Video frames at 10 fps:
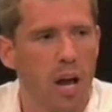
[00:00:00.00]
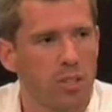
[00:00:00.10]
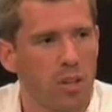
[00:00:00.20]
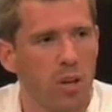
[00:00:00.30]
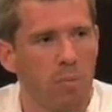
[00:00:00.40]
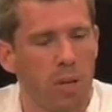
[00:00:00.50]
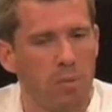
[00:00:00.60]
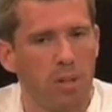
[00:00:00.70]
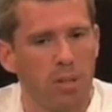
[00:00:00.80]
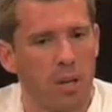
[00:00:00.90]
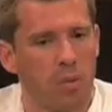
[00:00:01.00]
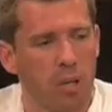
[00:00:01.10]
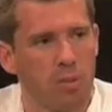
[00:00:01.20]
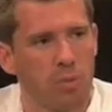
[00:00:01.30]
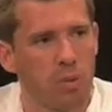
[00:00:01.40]
started out playing in Montana where the
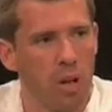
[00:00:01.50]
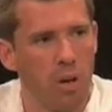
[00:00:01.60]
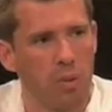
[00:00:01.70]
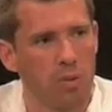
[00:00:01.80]
limits were low.